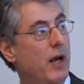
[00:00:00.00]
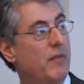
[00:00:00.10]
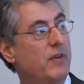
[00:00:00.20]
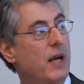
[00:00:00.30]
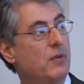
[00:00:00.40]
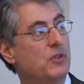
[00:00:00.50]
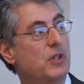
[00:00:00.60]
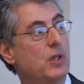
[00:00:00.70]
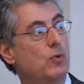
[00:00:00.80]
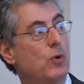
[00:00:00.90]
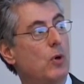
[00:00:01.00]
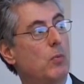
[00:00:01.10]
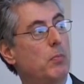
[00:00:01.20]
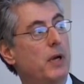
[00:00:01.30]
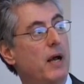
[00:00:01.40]
have Down
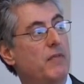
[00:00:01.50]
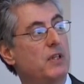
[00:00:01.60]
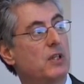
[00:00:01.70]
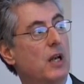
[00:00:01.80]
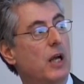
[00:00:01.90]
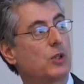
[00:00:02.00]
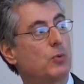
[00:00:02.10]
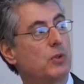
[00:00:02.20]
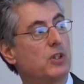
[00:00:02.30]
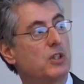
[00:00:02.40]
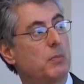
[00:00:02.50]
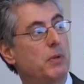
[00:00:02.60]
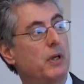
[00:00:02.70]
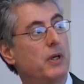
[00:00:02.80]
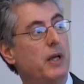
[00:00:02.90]
syndrome but have intellectual
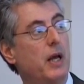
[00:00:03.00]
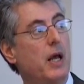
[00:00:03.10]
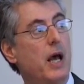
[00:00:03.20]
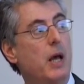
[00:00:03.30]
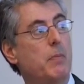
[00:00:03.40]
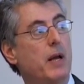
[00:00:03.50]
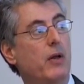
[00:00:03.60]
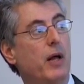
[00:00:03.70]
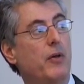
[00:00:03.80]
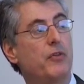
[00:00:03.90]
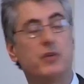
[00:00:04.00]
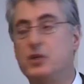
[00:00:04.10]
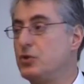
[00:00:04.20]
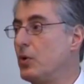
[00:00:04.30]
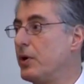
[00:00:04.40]
disability and mental health
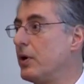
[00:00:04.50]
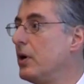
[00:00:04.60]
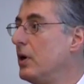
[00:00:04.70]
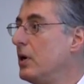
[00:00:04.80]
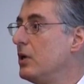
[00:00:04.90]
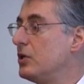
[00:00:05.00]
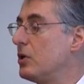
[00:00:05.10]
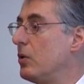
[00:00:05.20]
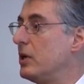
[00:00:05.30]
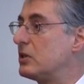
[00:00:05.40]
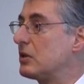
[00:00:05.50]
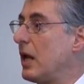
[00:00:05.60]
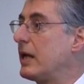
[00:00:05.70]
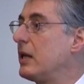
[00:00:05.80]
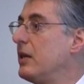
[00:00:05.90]
disorder. So it's
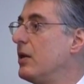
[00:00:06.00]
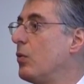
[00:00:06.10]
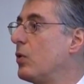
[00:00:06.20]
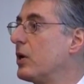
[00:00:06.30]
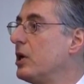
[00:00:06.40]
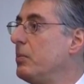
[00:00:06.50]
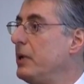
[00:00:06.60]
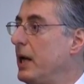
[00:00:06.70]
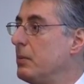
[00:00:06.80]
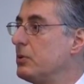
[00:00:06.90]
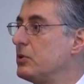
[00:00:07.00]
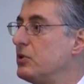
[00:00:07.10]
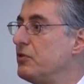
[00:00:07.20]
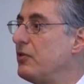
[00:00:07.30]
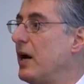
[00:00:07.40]
likely that we're going to be able
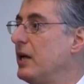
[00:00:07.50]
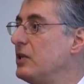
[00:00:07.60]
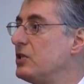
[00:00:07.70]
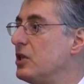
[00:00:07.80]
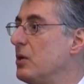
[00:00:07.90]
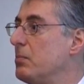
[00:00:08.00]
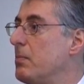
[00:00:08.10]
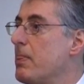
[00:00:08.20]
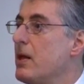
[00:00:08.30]
to find some